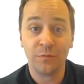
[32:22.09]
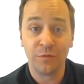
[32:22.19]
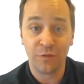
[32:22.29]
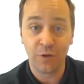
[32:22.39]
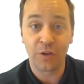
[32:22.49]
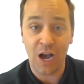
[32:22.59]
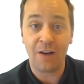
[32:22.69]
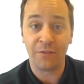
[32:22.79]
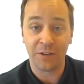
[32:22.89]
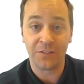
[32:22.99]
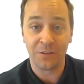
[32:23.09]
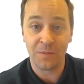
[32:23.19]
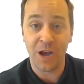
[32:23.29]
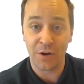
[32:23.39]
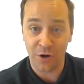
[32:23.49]
feel the confidence to
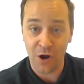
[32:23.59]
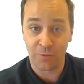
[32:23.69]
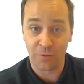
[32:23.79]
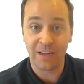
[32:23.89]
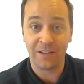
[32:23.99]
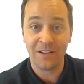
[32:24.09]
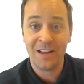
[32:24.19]
be on your own, right?